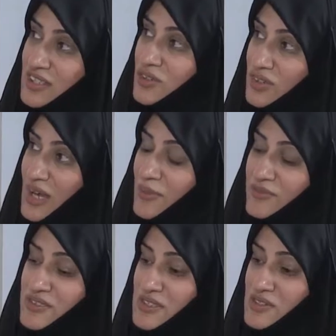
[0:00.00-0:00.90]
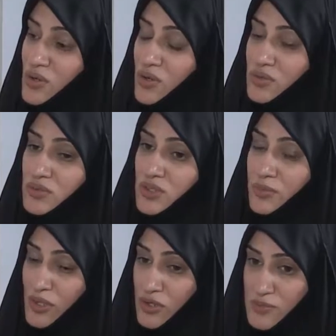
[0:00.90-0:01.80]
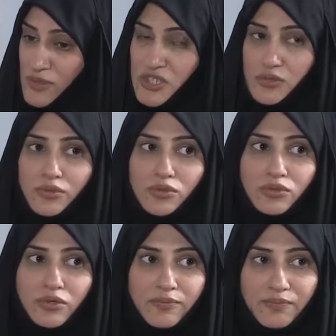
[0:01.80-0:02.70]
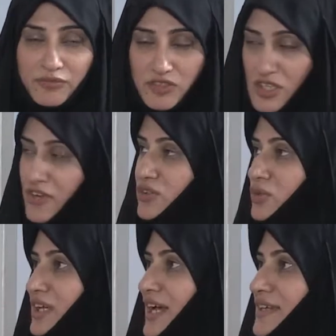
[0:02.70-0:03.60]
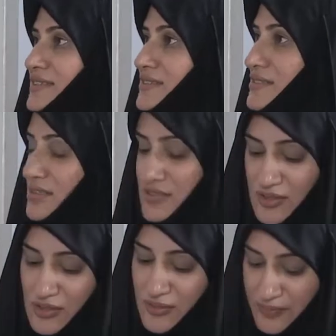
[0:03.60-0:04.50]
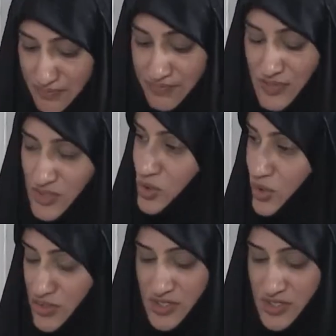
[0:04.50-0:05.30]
you know, the emphasis on, you know, being hospitable, serving your guests, and, you know, so you're going to